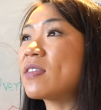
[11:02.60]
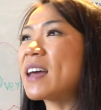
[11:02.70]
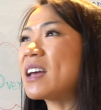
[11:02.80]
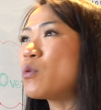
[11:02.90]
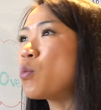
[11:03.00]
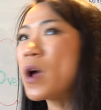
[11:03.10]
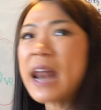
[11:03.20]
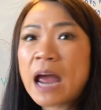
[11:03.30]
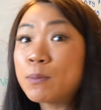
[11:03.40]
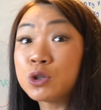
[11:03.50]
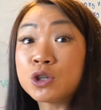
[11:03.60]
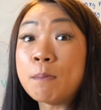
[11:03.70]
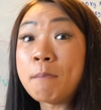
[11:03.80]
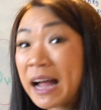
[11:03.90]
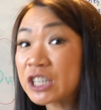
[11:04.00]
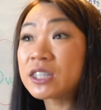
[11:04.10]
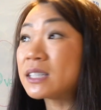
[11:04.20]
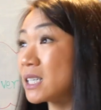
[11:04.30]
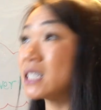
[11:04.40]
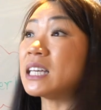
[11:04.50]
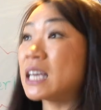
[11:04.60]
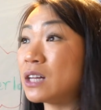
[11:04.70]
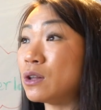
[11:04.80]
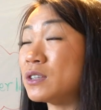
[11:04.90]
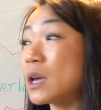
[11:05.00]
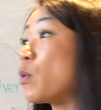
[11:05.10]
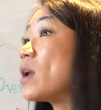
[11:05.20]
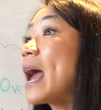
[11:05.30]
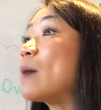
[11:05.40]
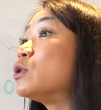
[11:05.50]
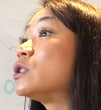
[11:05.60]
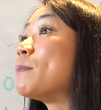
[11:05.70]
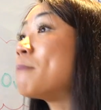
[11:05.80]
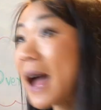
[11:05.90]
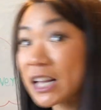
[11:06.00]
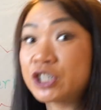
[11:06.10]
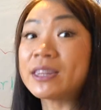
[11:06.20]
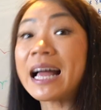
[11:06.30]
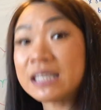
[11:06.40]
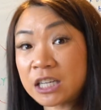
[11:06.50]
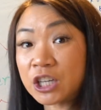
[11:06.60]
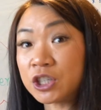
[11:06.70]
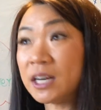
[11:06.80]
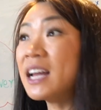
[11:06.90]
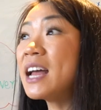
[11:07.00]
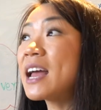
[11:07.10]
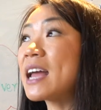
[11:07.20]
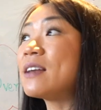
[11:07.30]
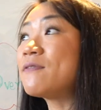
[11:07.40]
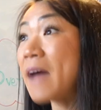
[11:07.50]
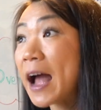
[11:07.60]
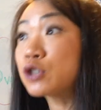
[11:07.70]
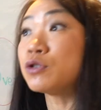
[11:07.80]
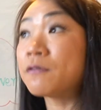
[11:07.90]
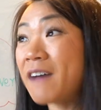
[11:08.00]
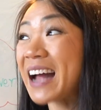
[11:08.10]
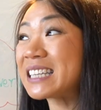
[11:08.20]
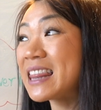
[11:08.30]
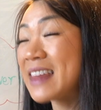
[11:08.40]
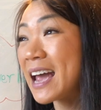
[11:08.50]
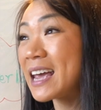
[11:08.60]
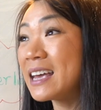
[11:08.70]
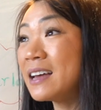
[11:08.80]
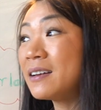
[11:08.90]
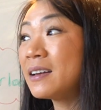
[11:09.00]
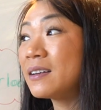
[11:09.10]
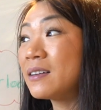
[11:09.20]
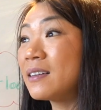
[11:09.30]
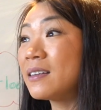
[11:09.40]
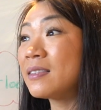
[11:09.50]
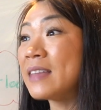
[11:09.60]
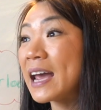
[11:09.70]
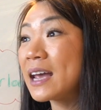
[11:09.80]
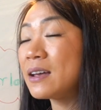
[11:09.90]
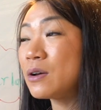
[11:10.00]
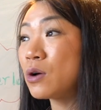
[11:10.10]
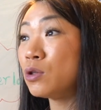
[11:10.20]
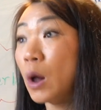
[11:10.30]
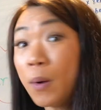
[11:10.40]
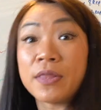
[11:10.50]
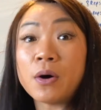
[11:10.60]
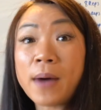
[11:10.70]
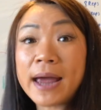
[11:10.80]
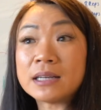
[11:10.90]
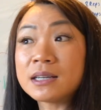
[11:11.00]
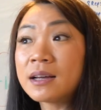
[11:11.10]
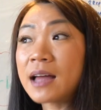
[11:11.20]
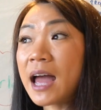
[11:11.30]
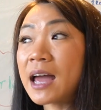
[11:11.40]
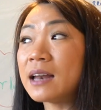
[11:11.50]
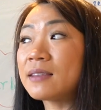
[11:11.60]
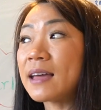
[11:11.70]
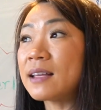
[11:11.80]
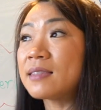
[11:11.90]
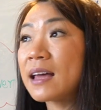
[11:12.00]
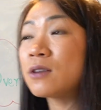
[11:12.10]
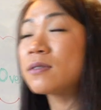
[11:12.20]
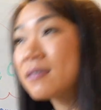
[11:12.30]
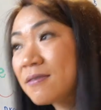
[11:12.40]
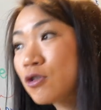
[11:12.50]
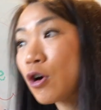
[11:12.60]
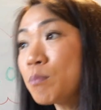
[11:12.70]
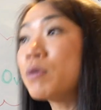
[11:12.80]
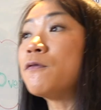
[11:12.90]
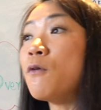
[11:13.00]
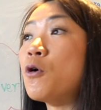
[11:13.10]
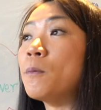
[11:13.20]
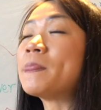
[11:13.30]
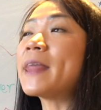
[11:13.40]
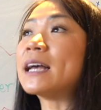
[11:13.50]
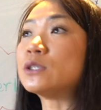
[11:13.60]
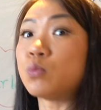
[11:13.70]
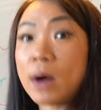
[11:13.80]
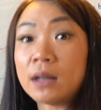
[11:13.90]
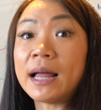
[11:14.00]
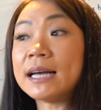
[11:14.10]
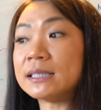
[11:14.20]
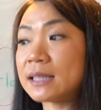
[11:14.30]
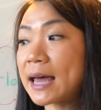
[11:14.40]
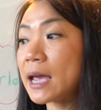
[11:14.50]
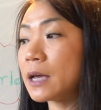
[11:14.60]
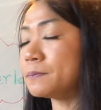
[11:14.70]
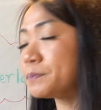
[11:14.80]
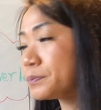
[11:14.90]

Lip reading: they weren't able to match the 60 kilos. They weren't able to match that session. In actual fact, they lower the weight and they then don't perform as well as they